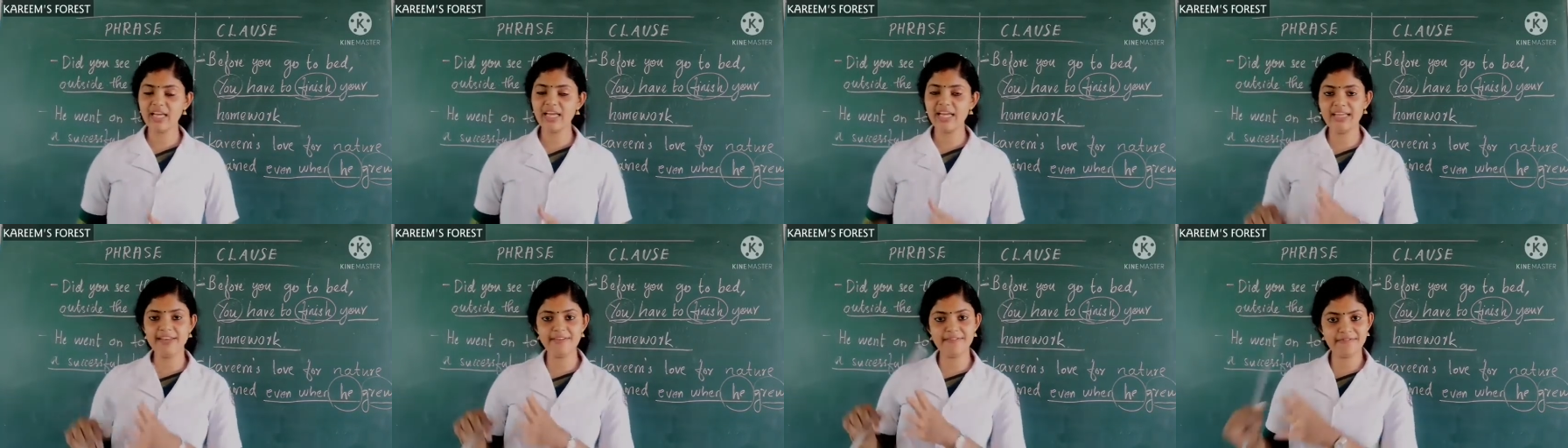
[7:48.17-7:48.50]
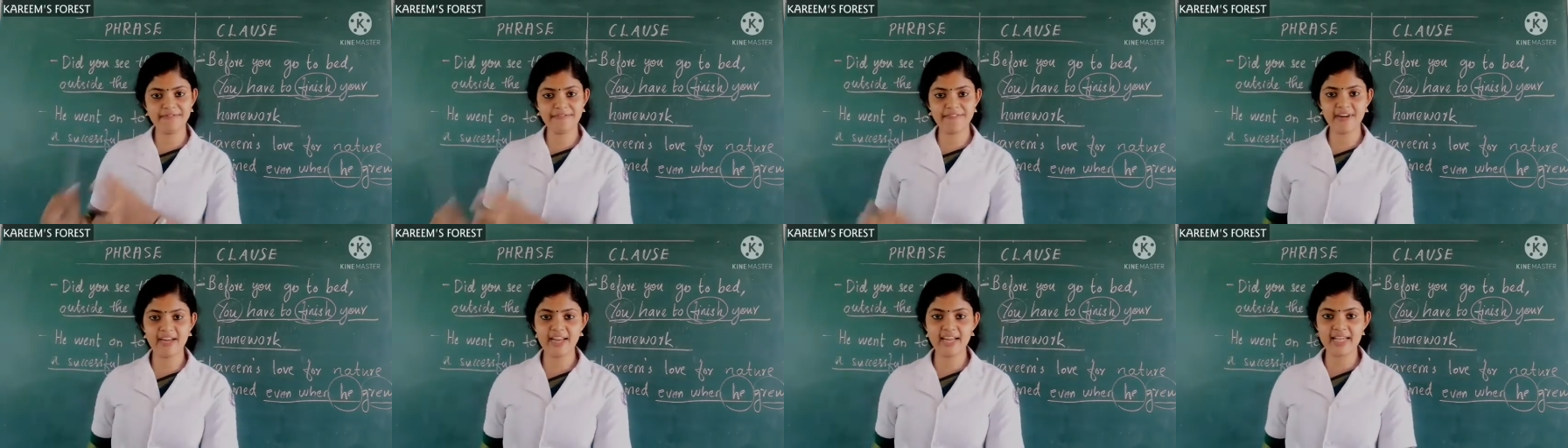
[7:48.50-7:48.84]

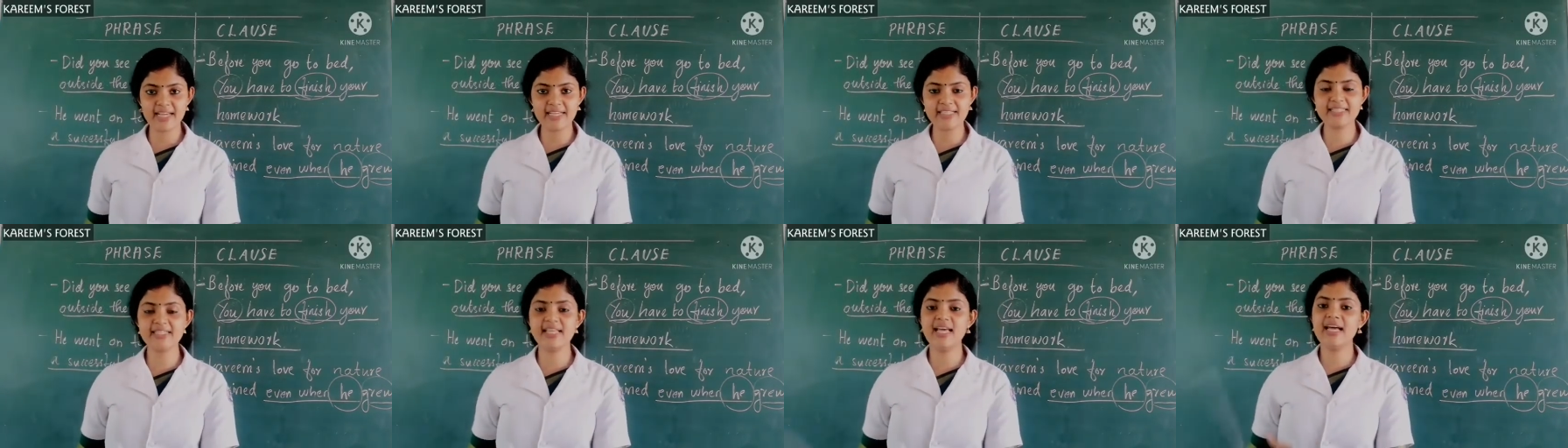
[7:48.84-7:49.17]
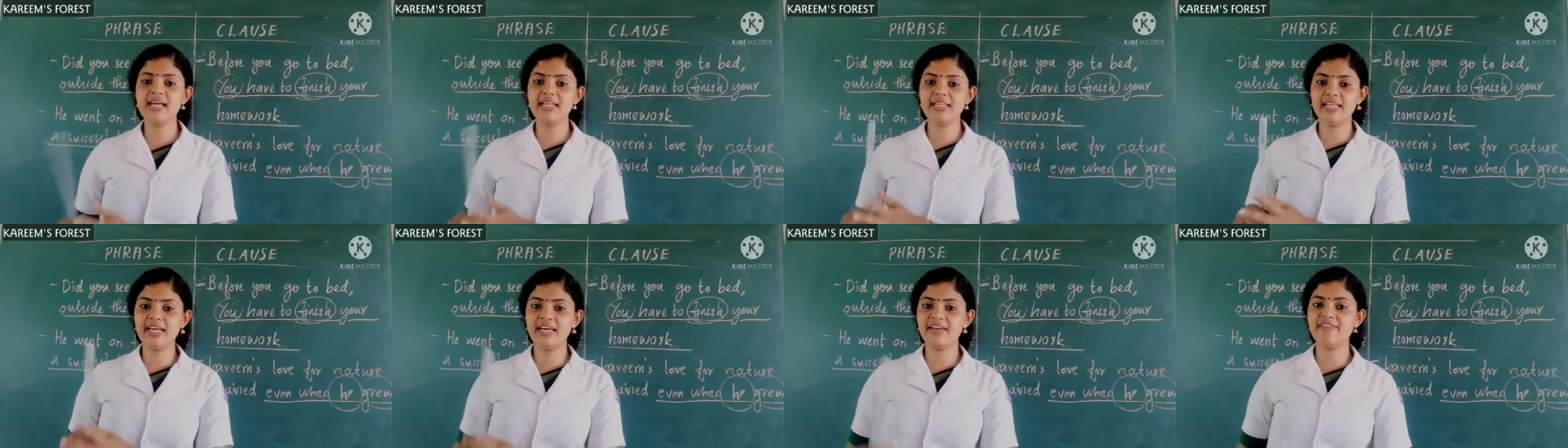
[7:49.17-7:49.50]
in
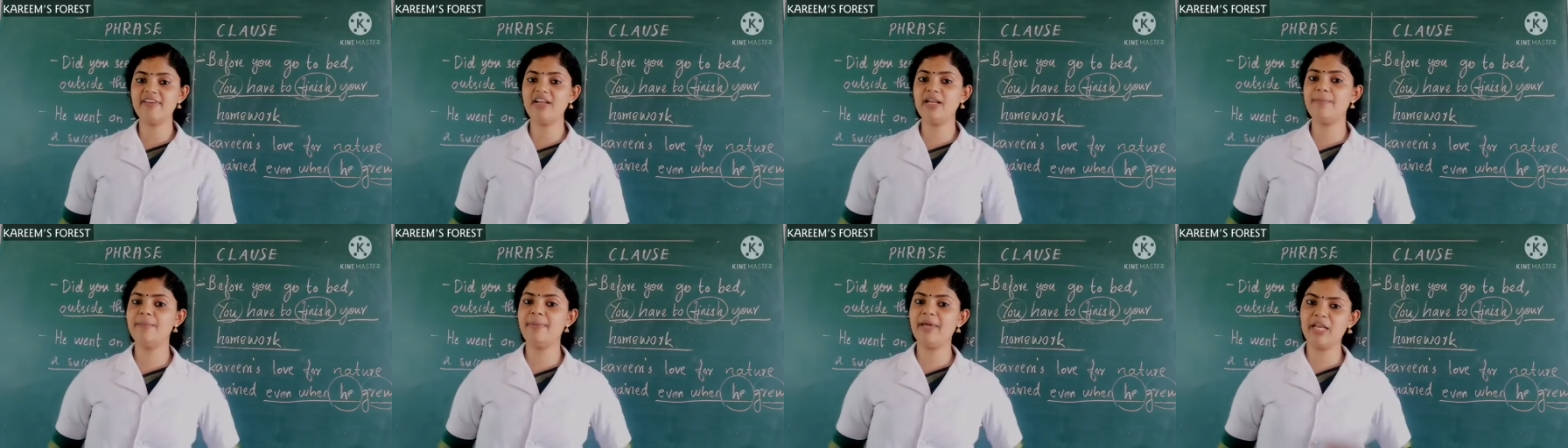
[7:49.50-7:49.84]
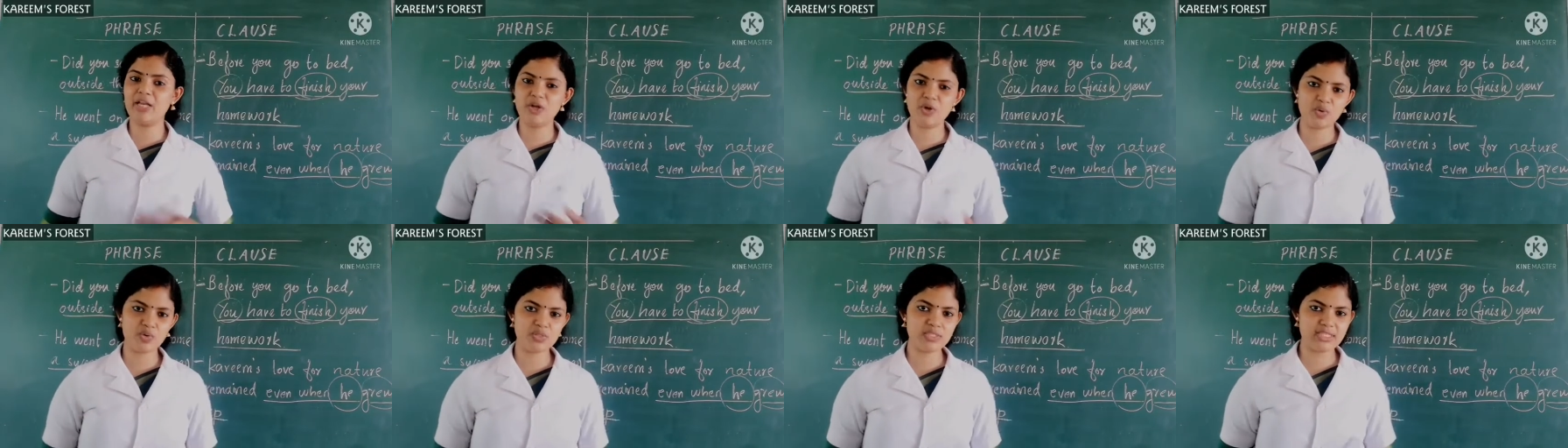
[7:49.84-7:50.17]
phrase, there will
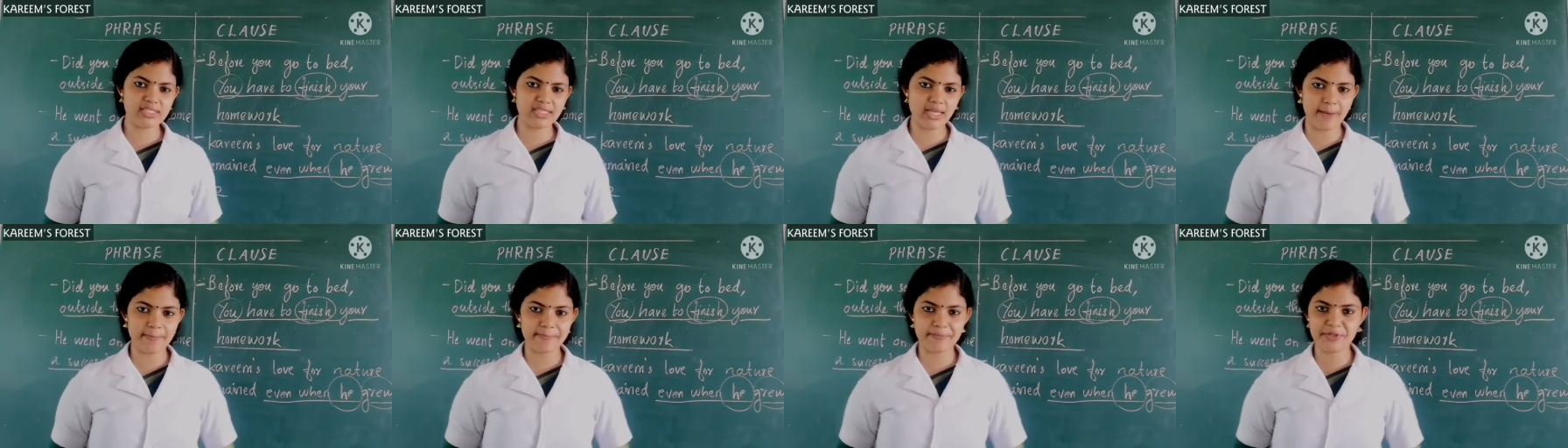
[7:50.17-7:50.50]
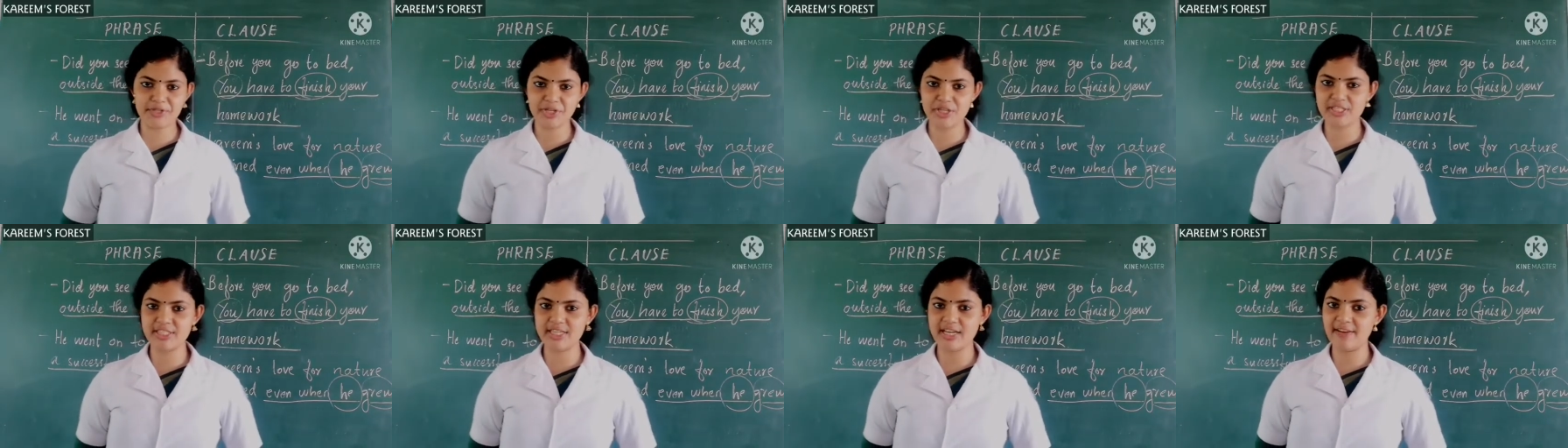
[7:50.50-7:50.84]
be no
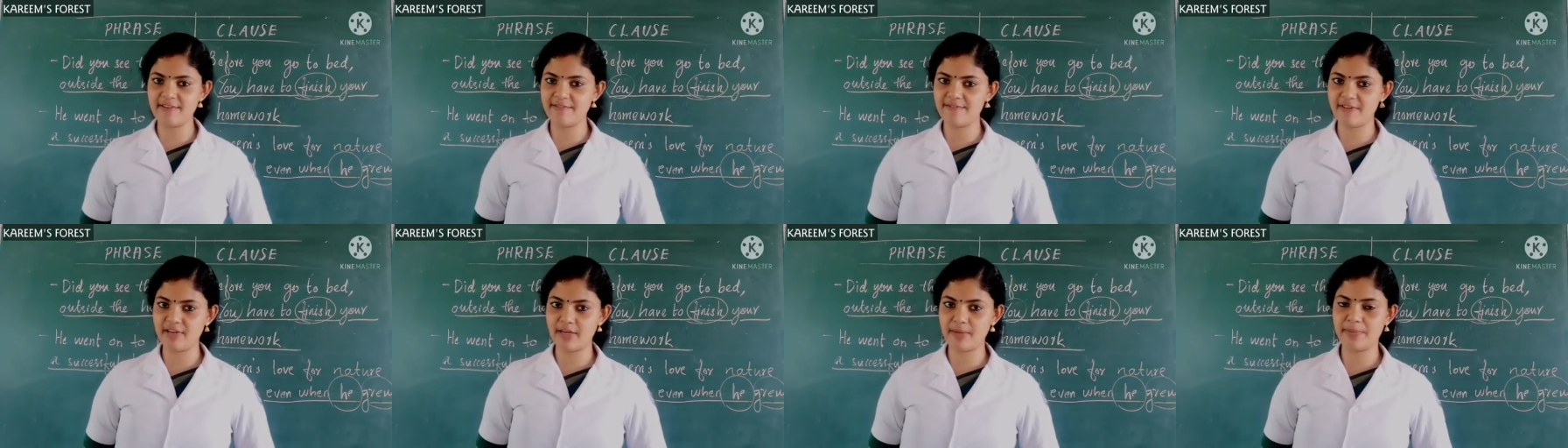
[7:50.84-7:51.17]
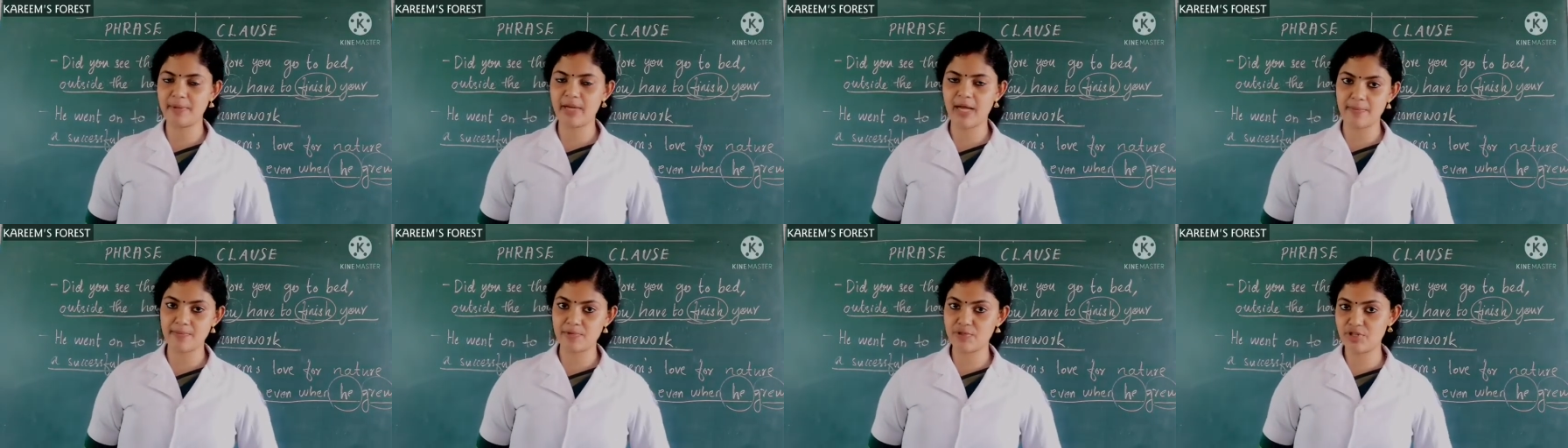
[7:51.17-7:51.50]
subject and
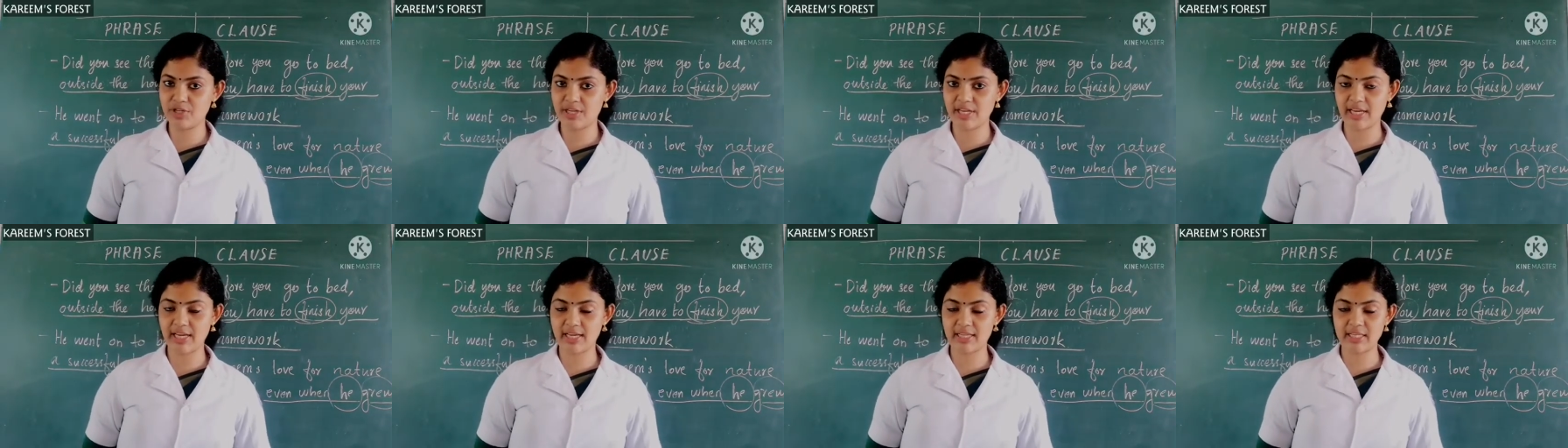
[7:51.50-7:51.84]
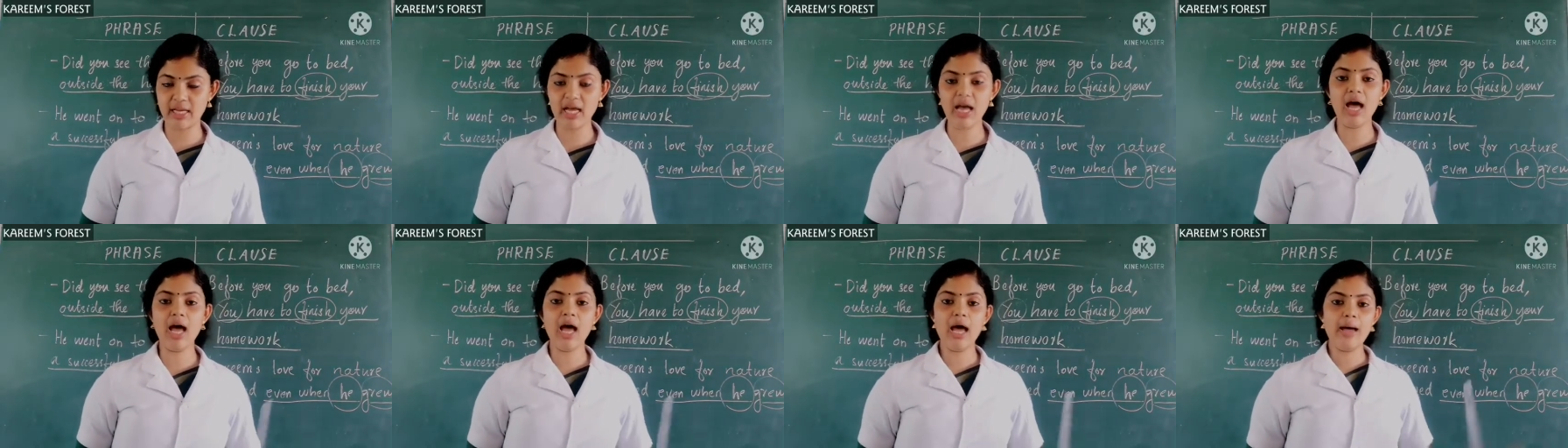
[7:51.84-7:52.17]
verb come
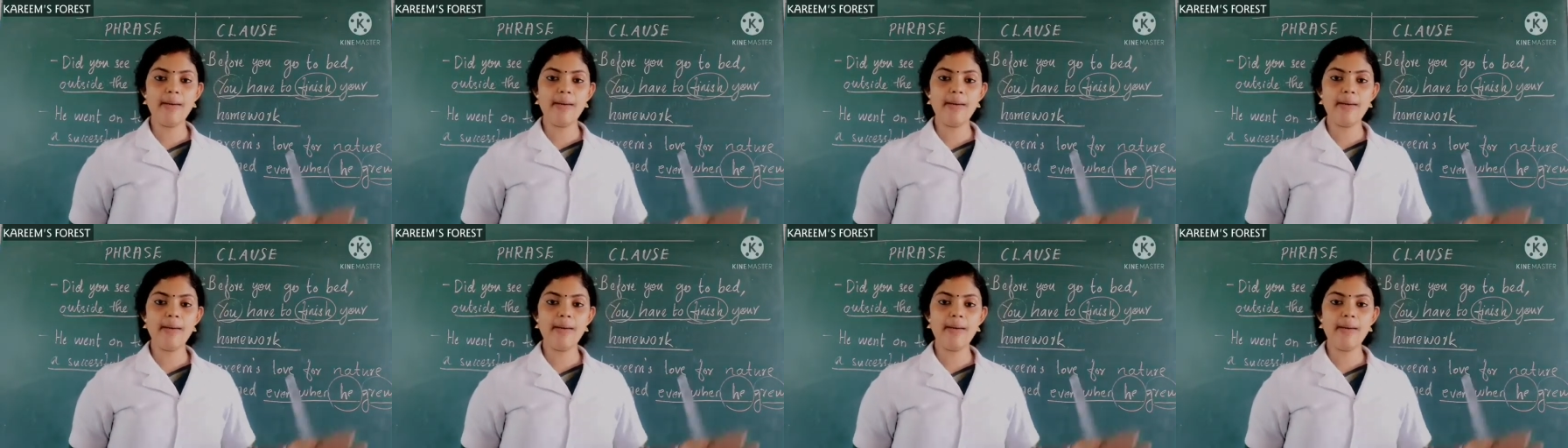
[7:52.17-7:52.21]
together,